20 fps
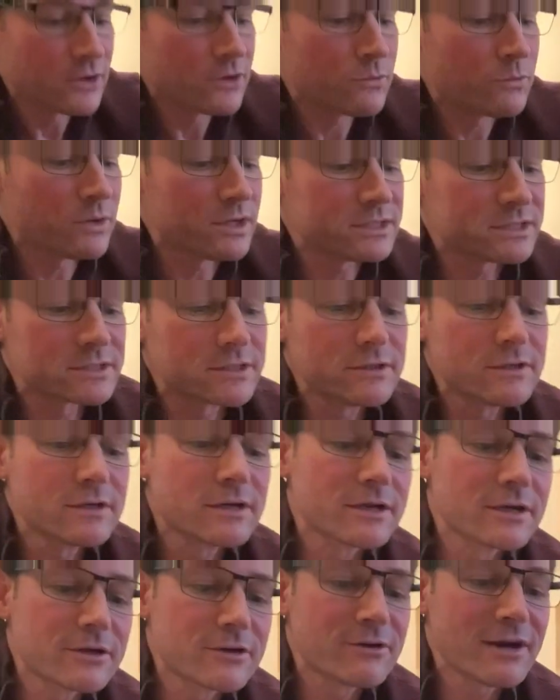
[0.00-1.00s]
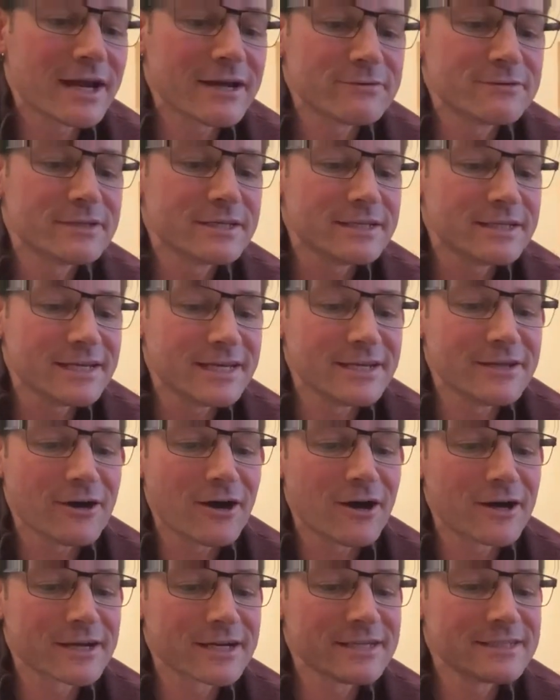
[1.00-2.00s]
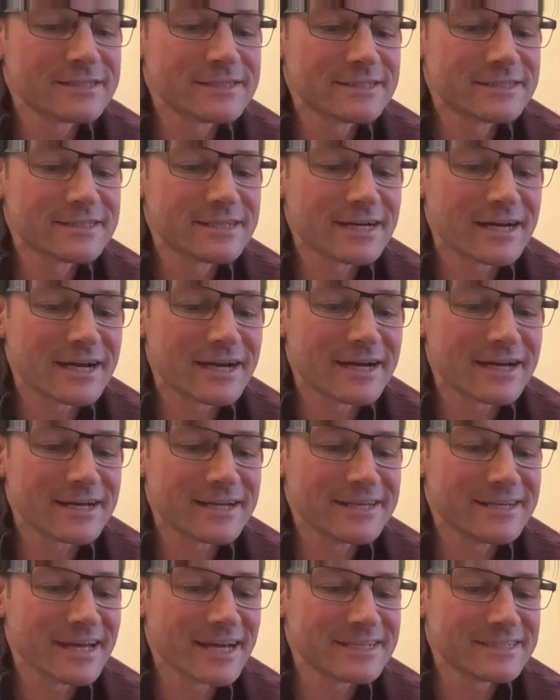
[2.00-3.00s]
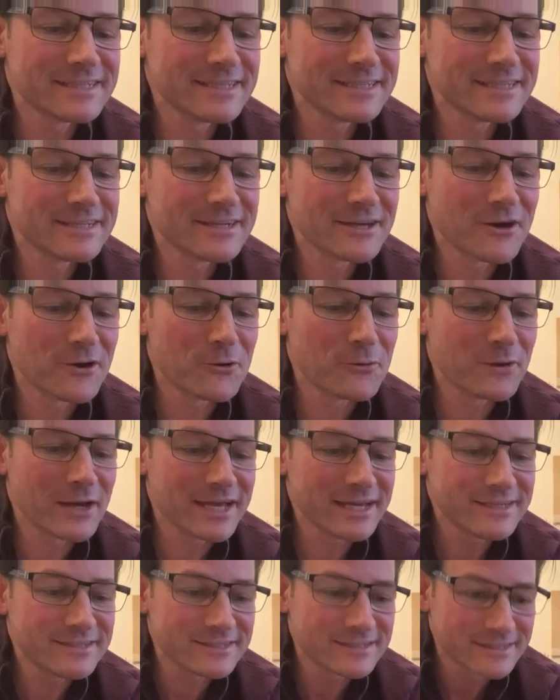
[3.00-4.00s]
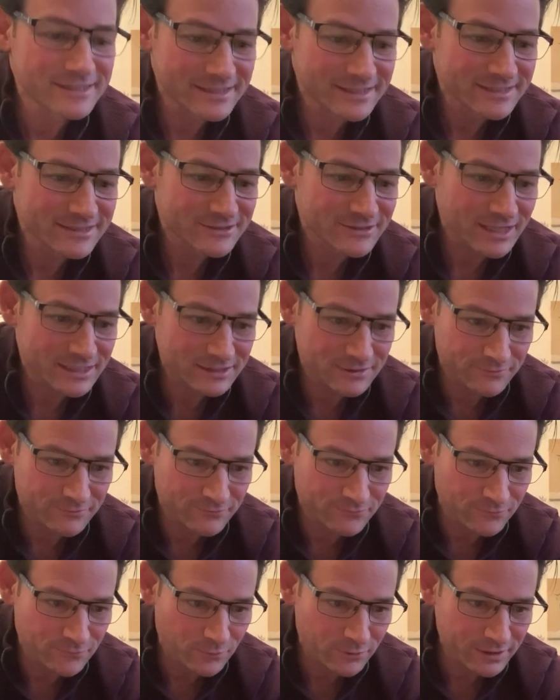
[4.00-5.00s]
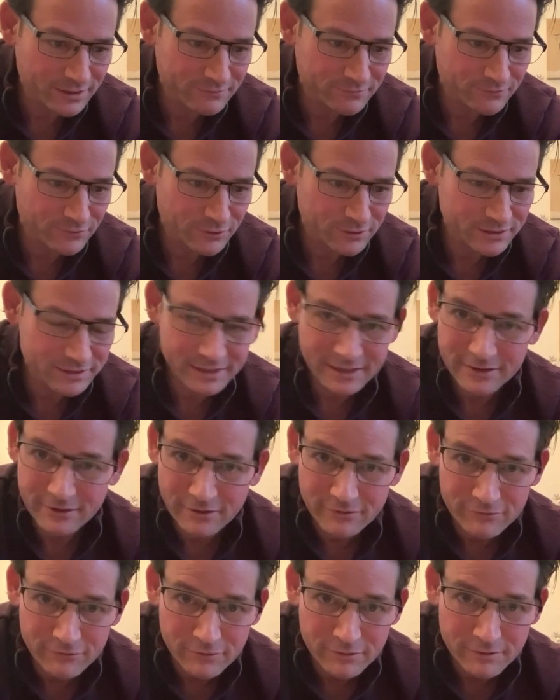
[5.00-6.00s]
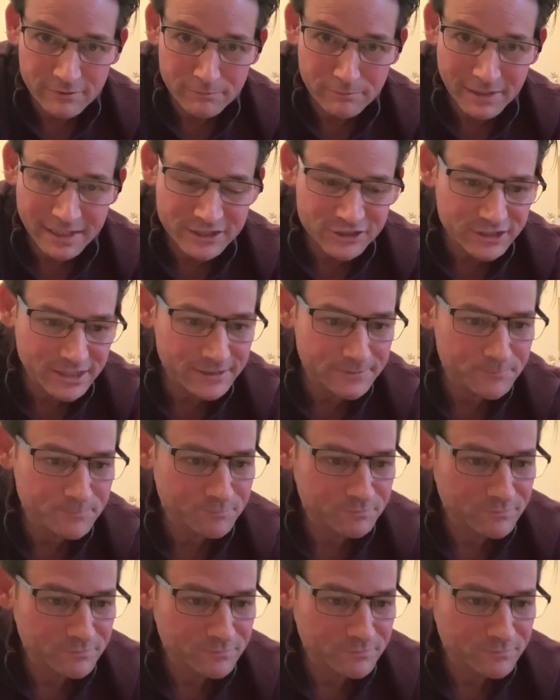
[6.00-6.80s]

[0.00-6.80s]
Was crafted in August 1908. So that's the 41st year of Meiji.